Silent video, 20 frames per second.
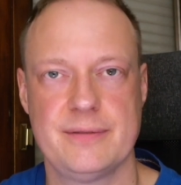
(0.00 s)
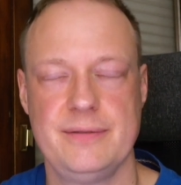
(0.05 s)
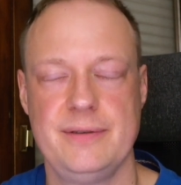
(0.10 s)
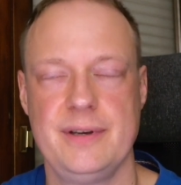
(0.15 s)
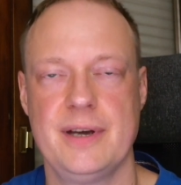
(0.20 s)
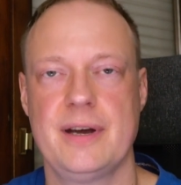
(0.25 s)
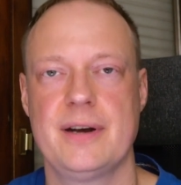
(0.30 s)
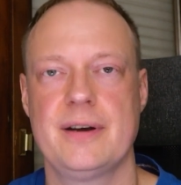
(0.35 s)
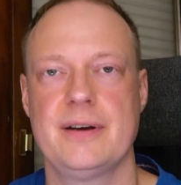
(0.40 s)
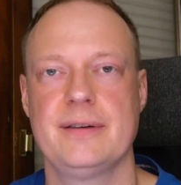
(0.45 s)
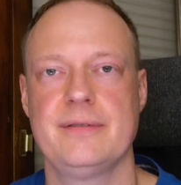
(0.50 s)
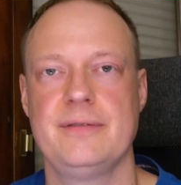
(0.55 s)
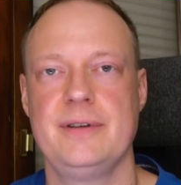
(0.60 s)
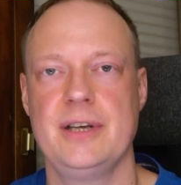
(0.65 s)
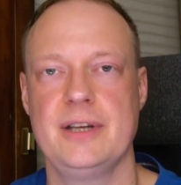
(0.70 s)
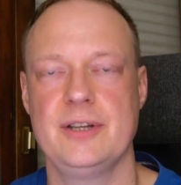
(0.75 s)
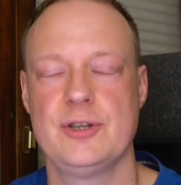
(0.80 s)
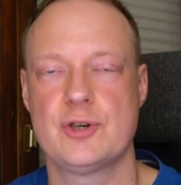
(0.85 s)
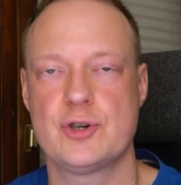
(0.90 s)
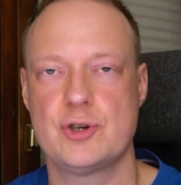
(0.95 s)
We
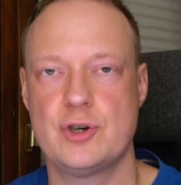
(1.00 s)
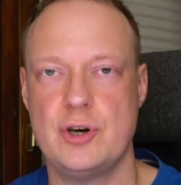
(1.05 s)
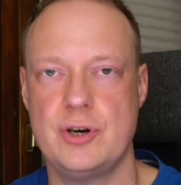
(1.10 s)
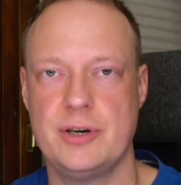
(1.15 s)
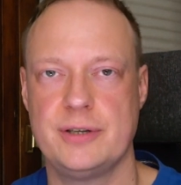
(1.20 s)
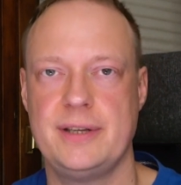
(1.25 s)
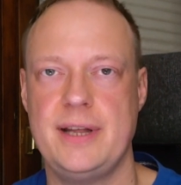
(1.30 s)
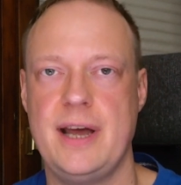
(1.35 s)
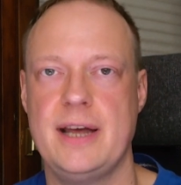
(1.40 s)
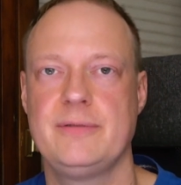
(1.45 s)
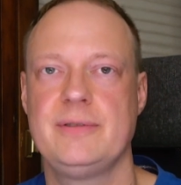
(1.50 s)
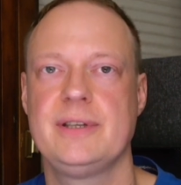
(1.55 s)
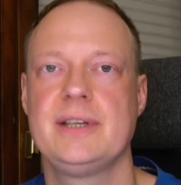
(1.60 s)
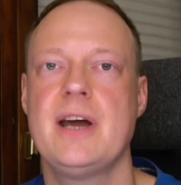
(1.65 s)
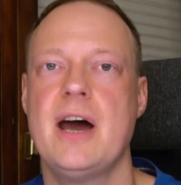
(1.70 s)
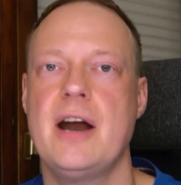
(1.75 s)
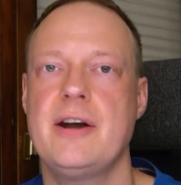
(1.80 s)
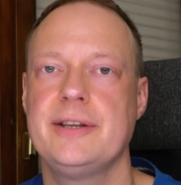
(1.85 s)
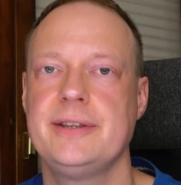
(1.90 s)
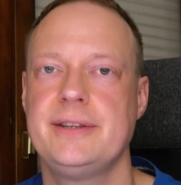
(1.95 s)
ensure that, we
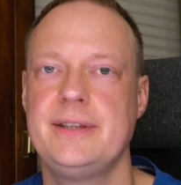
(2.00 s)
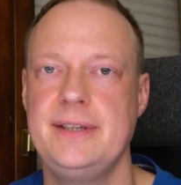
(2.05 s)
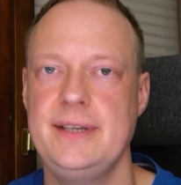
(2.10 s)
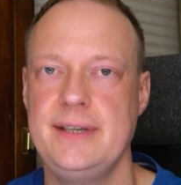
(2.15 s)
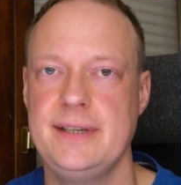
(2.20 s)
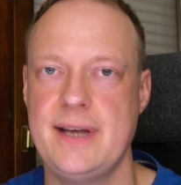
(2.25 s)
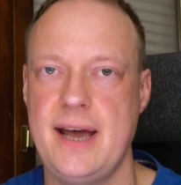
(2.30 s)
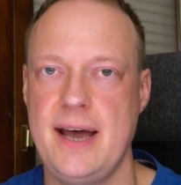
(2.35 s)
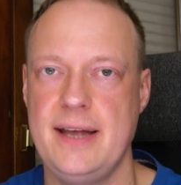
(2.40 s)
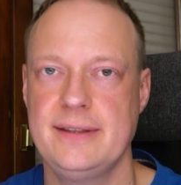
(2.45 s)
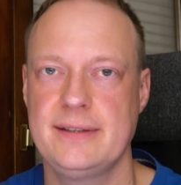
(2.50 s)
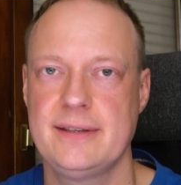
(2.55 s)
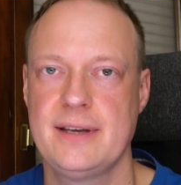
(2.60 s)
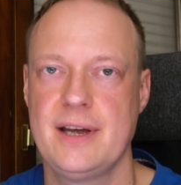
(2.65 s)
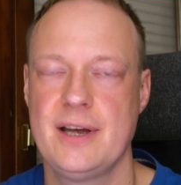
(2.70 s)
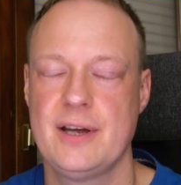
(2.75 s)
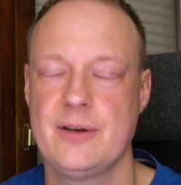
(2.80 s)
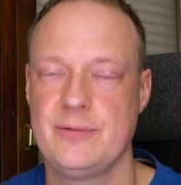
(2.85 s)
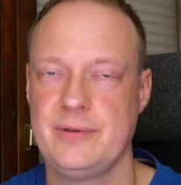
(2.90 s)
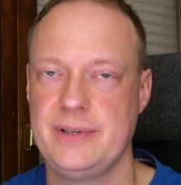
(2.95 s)
guarantee that
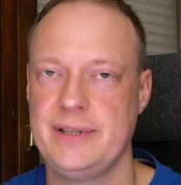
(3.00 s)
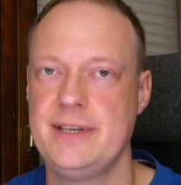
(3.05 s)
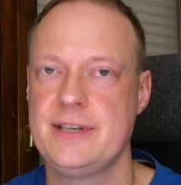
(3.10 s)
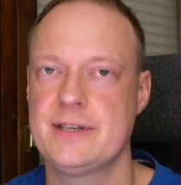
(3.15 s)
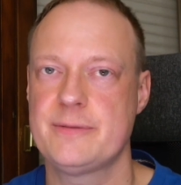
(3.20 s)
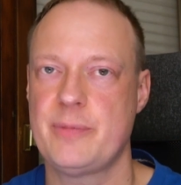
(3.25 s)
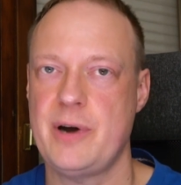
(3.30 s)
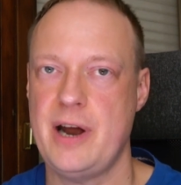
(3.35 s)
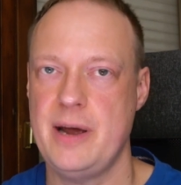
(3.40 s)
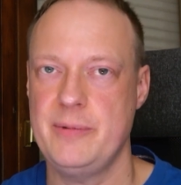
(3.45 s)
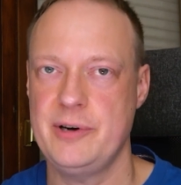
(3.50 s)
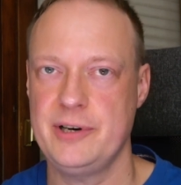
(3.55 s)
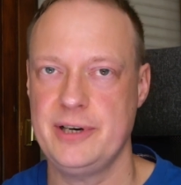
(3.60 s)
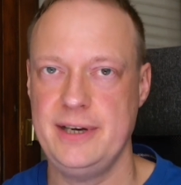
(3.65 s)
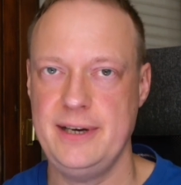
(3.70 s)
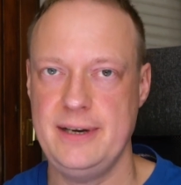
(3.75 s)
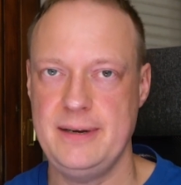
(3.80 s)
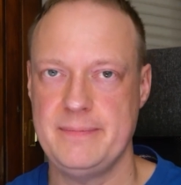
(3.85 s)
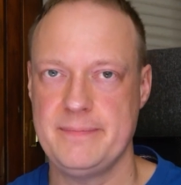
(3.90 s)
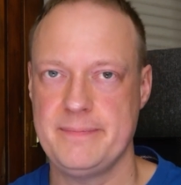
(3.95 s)
with this primary
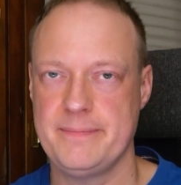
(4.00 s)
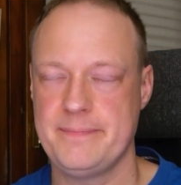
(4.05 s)
key.